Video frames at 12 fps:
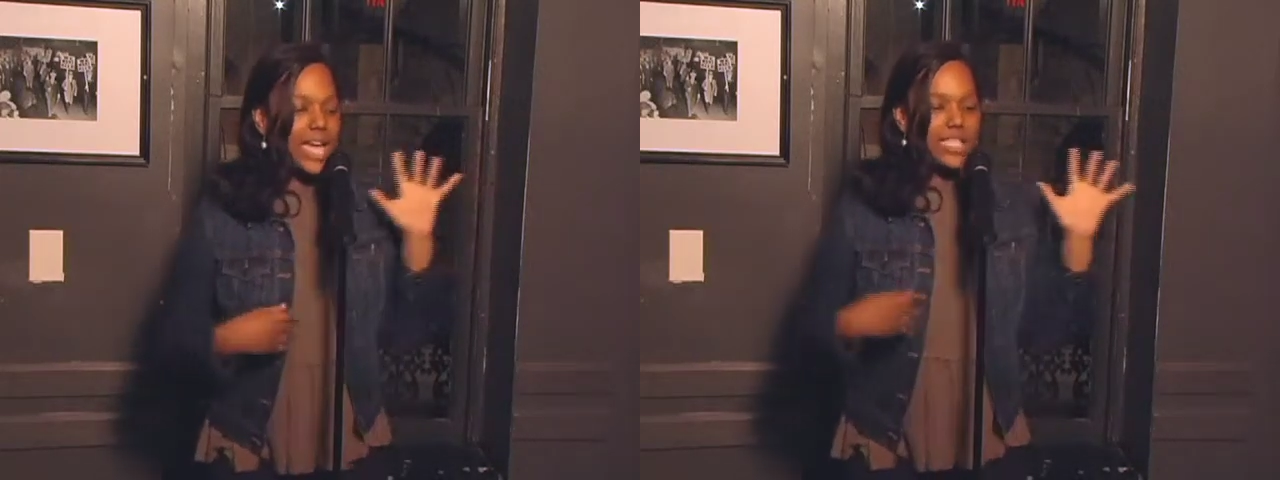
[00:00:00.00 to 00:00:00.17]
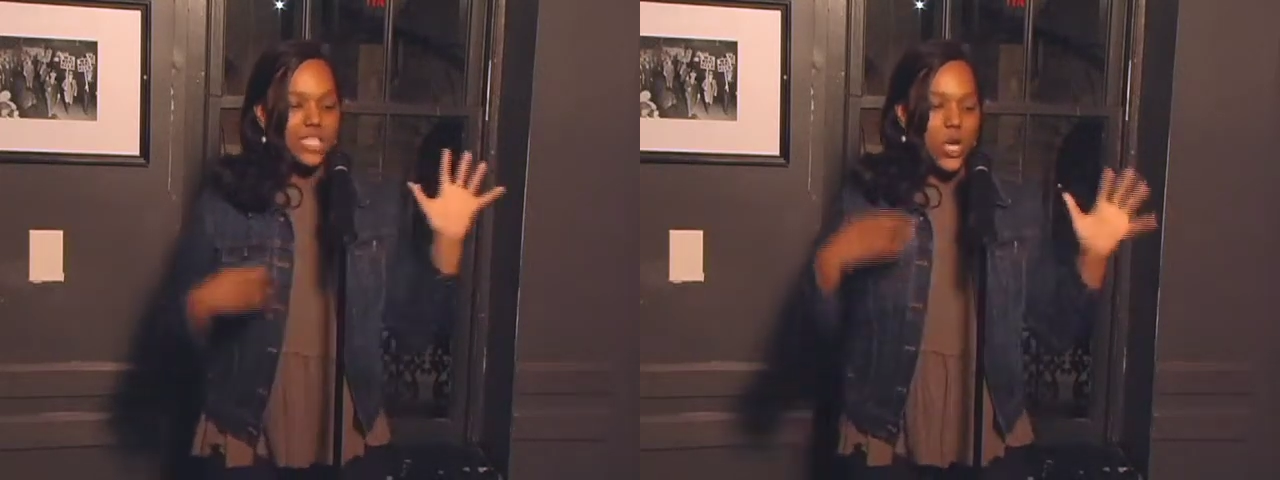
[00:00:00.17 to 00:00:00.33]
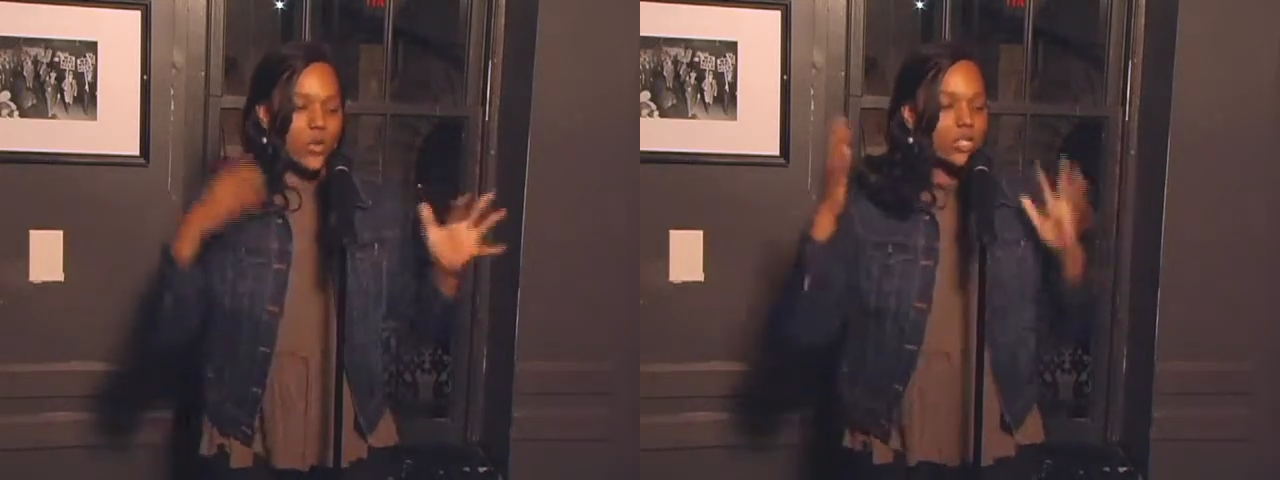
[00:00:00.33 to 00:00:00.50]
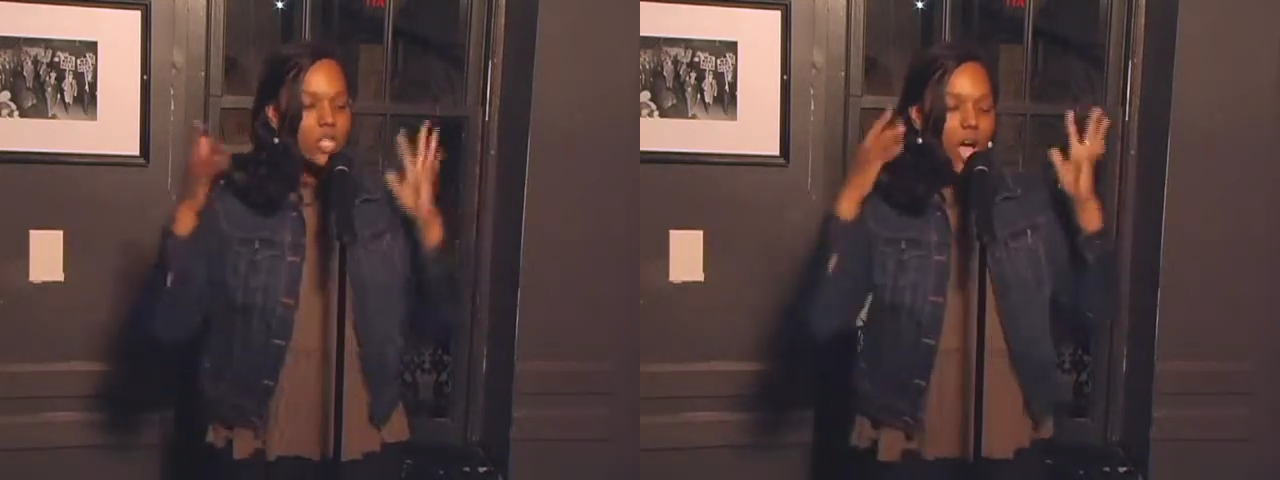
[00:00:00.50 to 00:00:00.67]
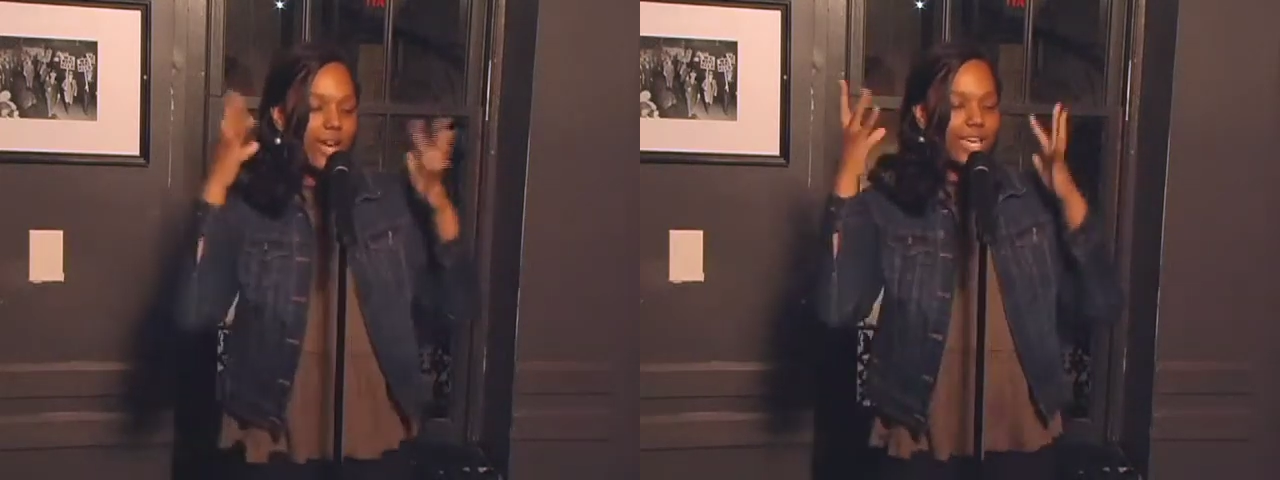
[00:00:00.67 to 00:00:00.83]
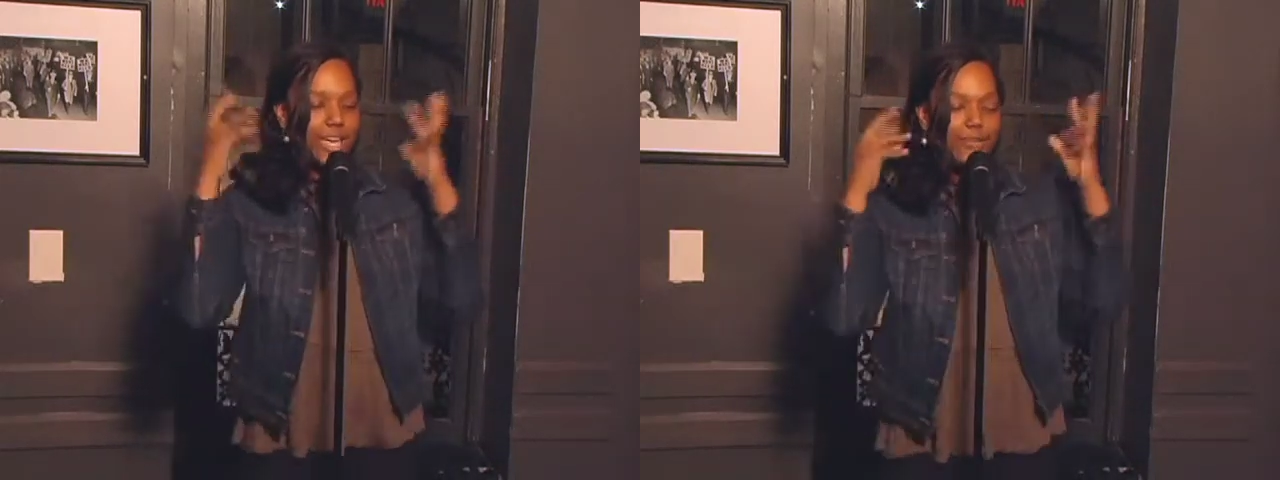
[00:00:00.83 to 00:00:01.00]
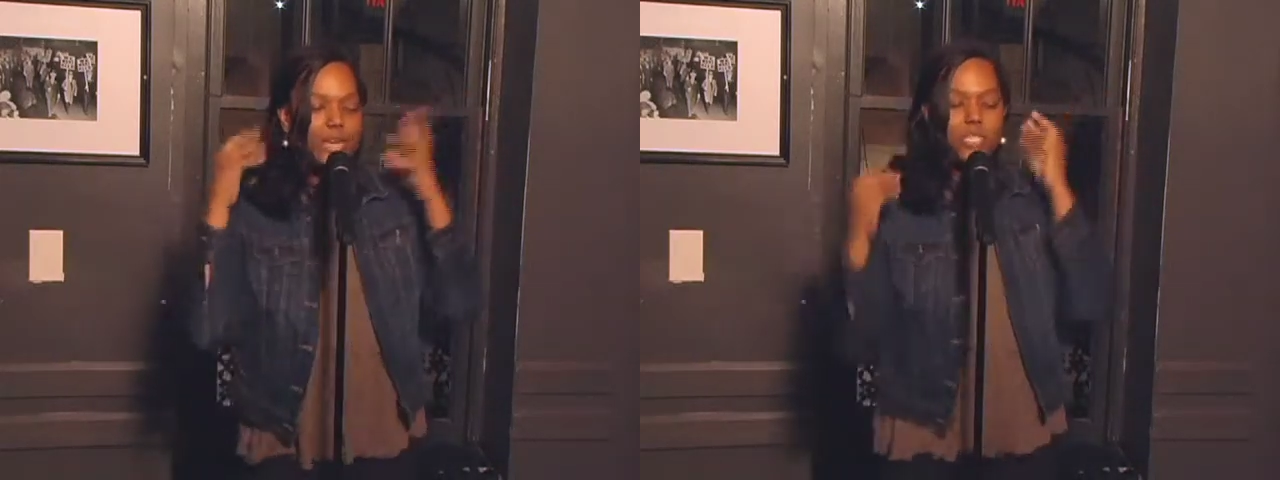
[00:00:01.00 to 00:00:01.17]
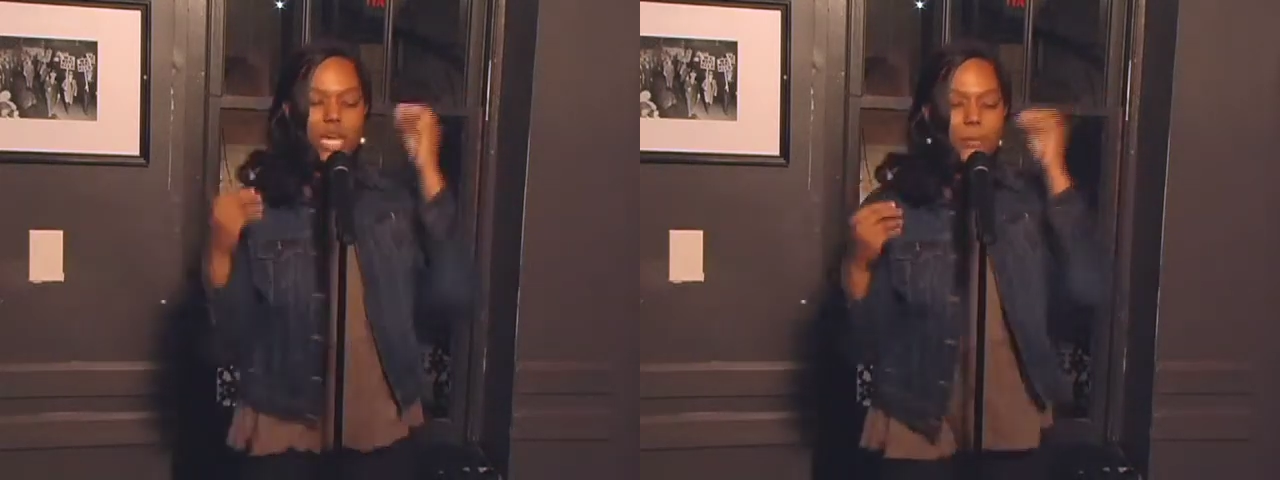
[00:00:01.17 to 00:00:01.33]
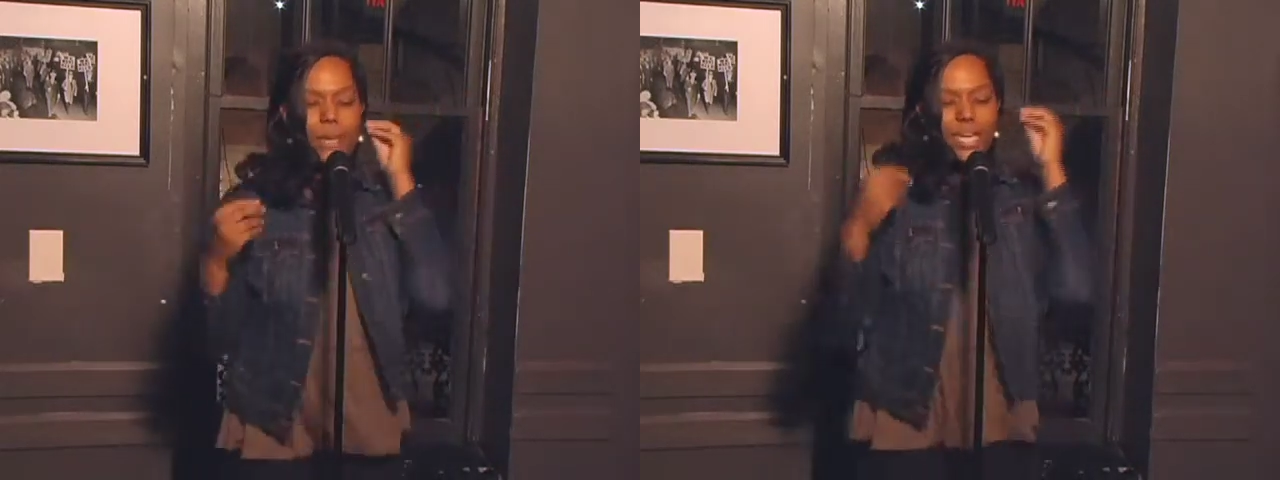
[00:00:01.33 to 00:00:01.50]
and so they're talking, and I'm like
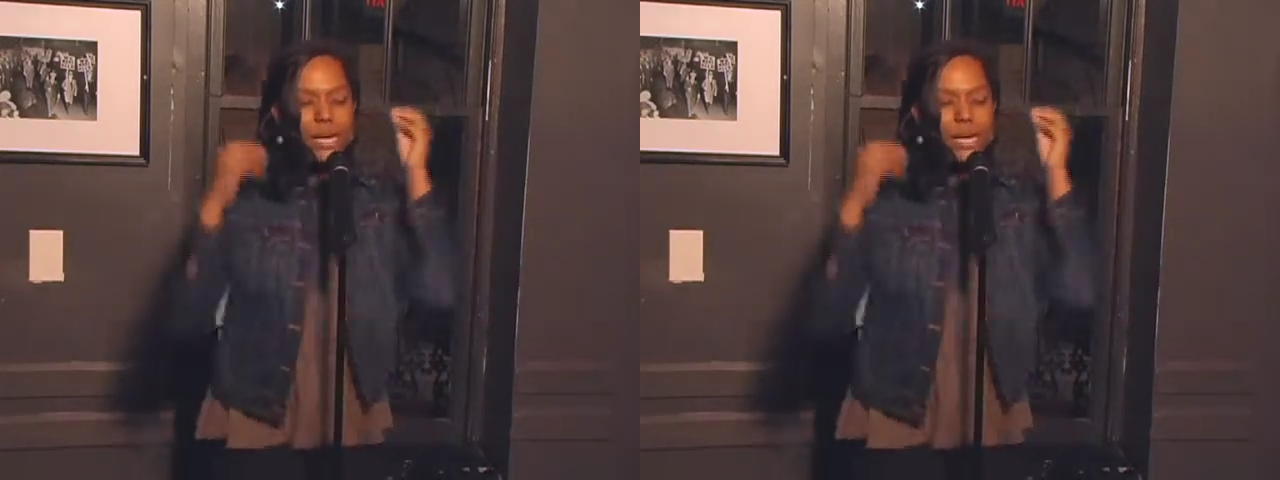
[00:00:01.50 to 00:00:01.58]
trying to pick